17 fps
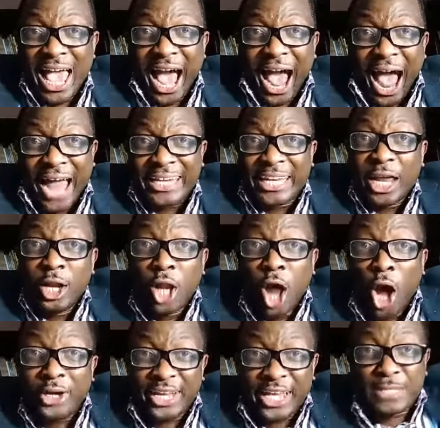and the
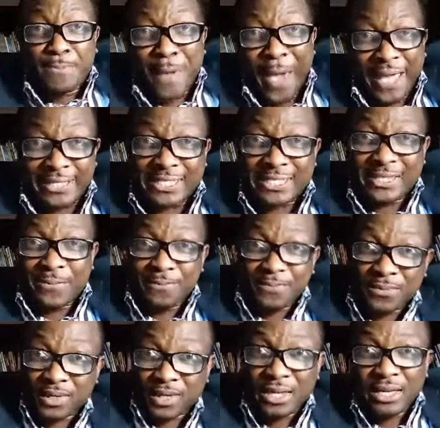load is bent,
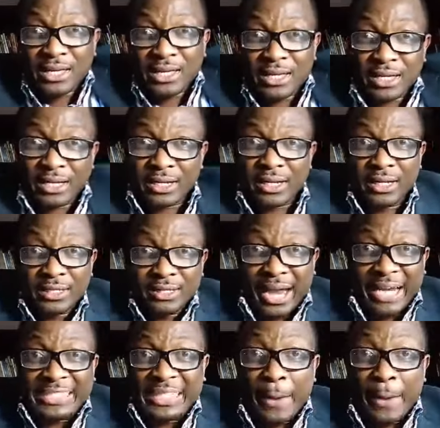there is a